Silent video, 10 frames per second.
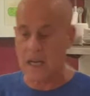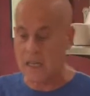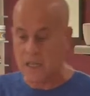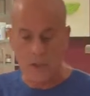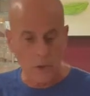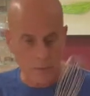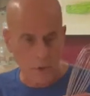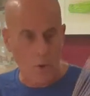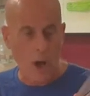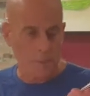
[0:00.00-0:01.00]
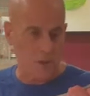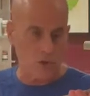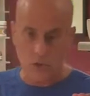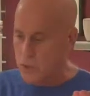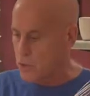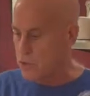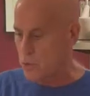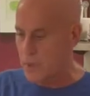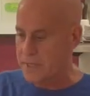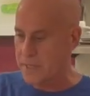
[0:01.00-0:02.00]
you have 2 options. You can use a
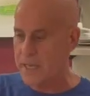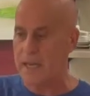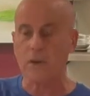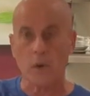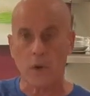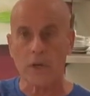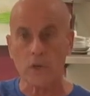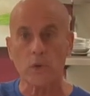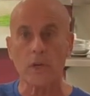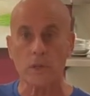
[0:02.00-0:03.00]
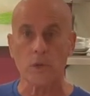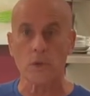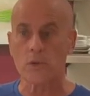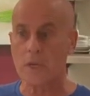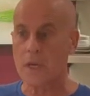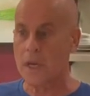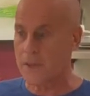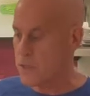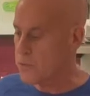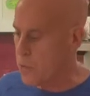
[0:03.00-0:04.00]
whisk here, or you can use
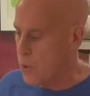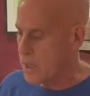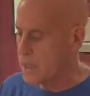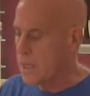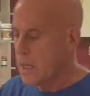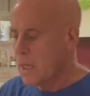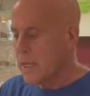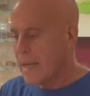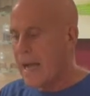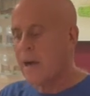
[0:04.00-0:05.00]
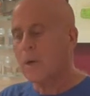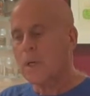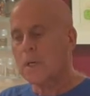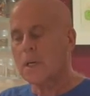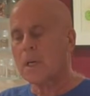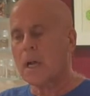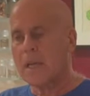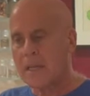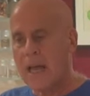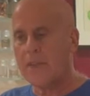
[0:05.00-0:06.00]
this fork. Now,
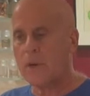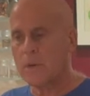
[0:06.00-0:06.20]
another